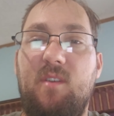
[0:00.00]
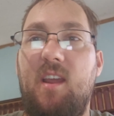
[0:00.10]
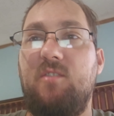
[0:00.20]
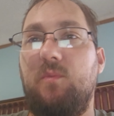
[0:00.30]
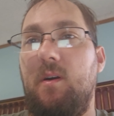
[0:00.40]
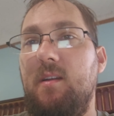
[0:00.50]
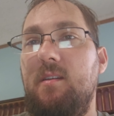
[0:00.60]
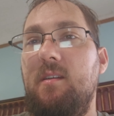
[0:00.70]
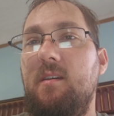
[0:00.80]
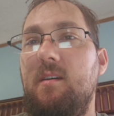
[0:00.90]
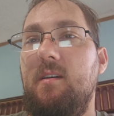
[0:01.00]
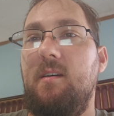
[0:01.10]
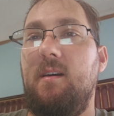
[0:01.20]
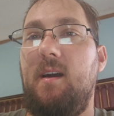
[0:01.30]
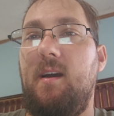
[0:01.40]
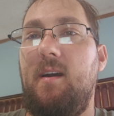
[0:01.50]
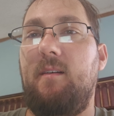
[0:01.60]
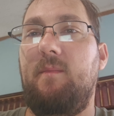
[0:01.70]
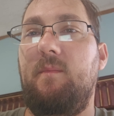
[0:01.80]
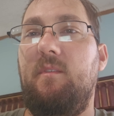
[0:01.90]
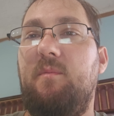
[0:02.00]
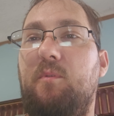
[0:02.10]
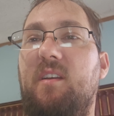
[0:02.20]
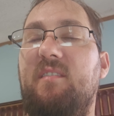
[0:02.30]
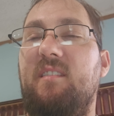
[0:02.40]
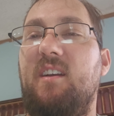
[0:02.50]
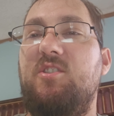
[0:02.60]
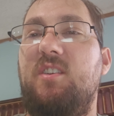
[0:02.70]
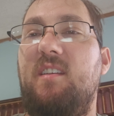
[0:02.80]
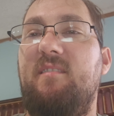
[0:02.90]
to an H1. Spring selection,